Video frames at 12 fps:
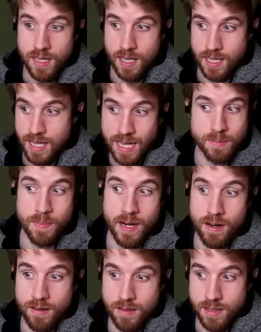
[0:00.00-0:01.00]
Like that's
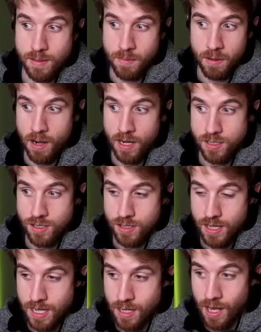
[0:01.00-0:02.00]
better than Mirage,
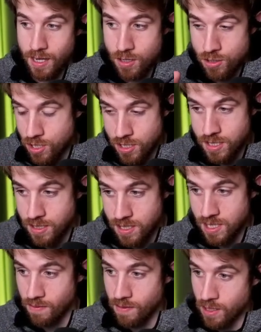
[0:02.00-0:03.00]
and you're just
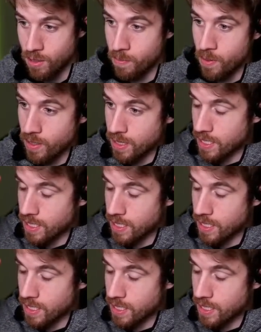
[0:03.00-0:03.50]
deceiving your opponent.